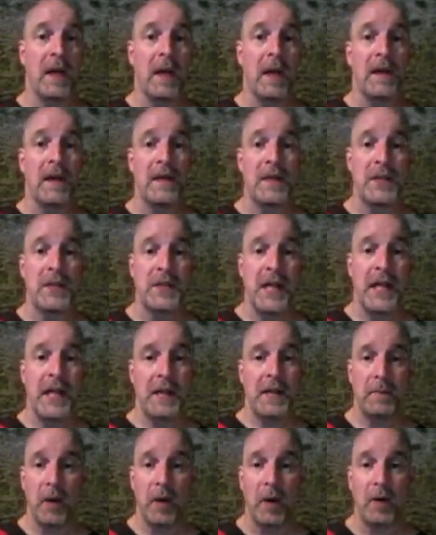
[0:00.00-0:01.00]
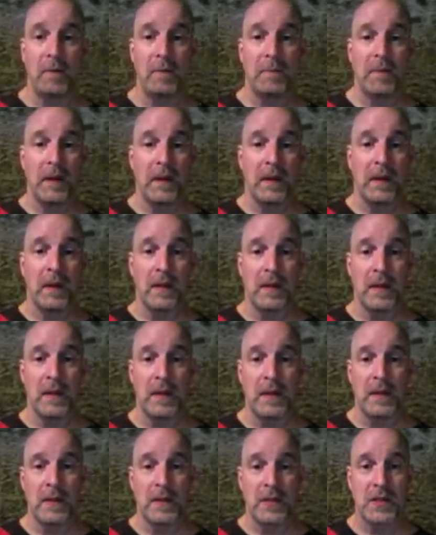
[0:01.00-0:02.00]
The second part
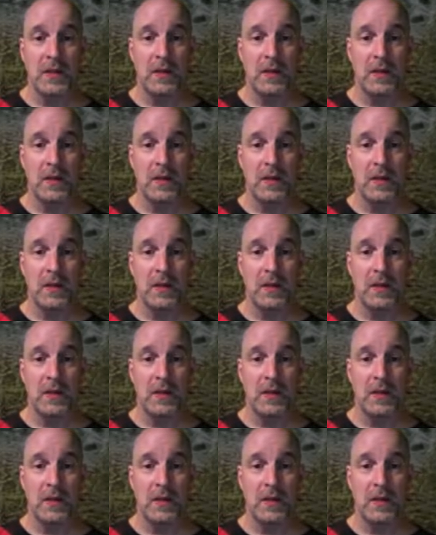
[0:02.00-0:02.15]
is